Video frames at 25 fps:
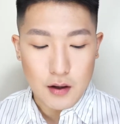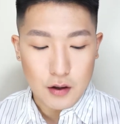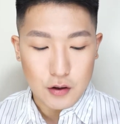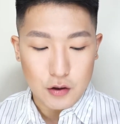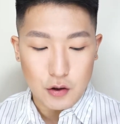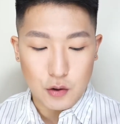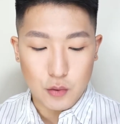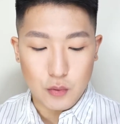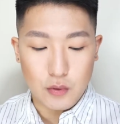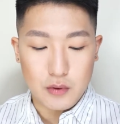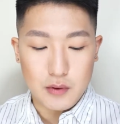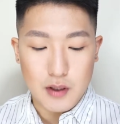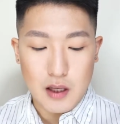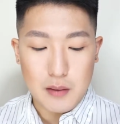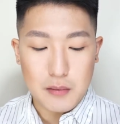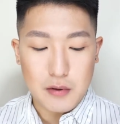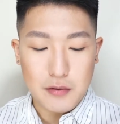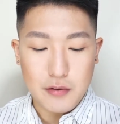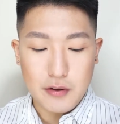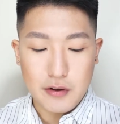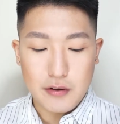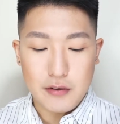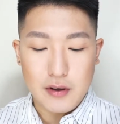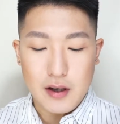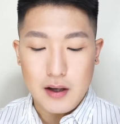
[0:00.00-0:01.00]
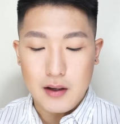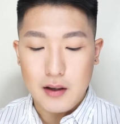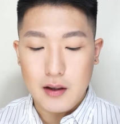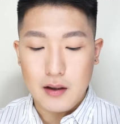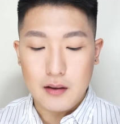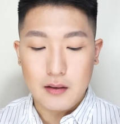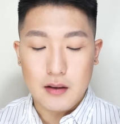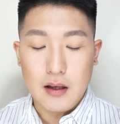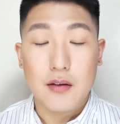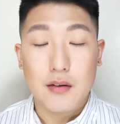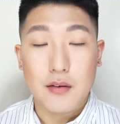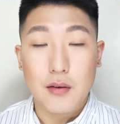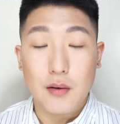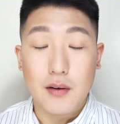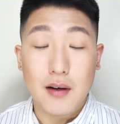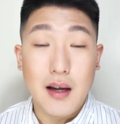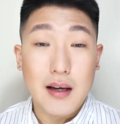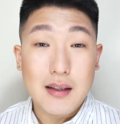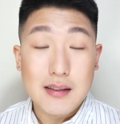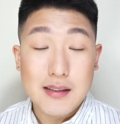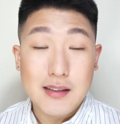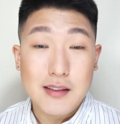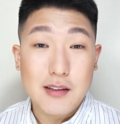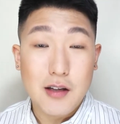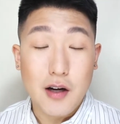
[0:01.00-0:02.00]
You will never regret it. So
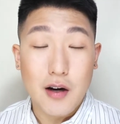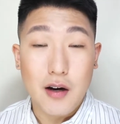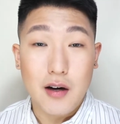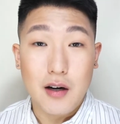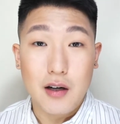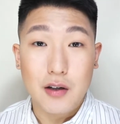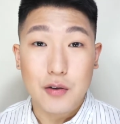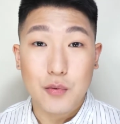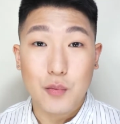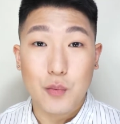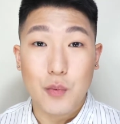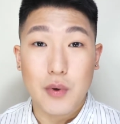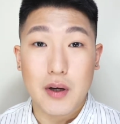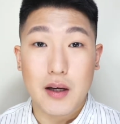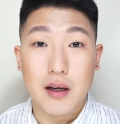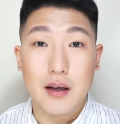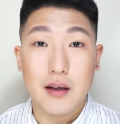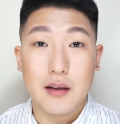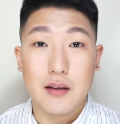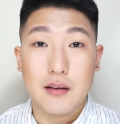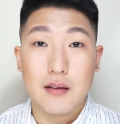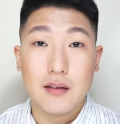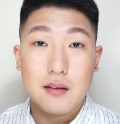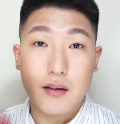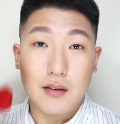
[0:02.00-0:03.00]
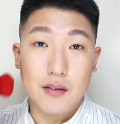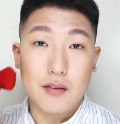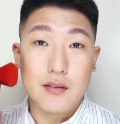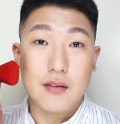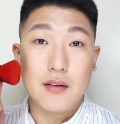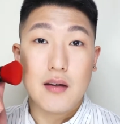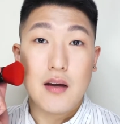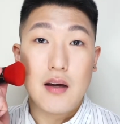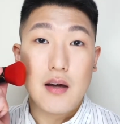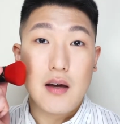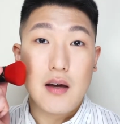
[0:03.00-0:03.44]
let's start with this